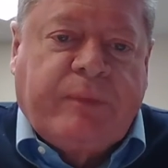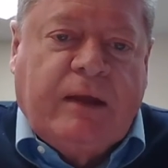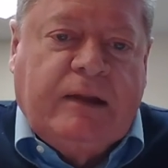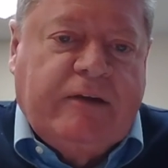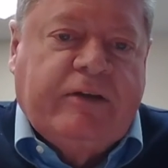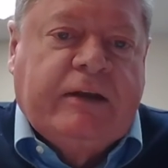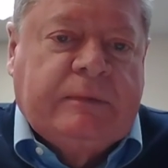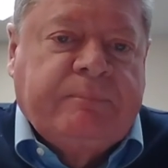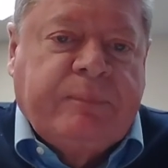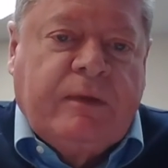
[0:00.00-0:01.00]

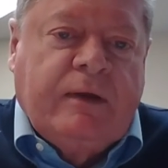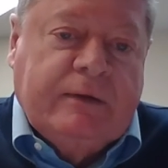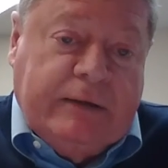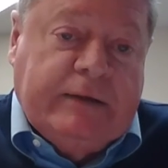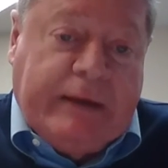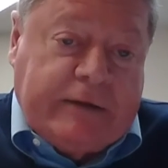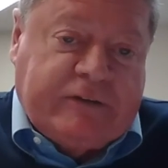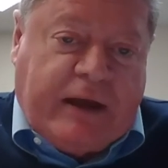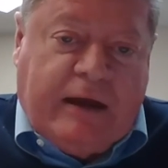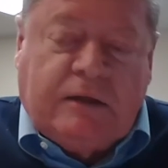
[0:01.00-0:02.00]
living in
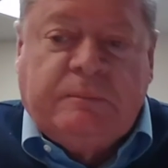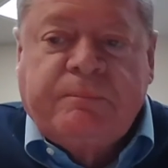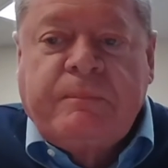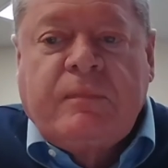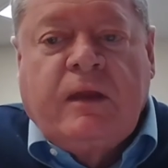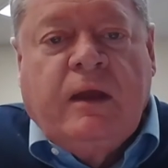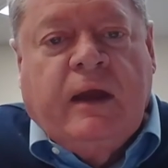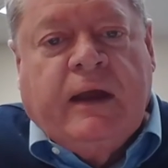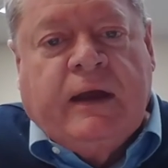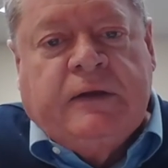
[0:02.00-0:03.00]
exile
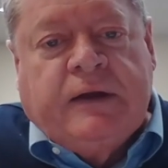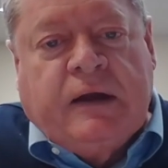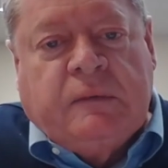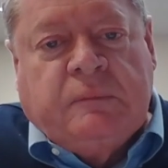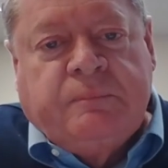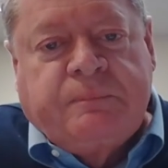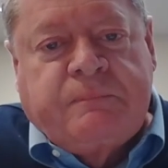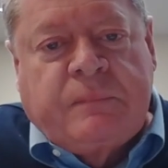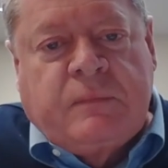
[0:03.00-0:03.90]
and um,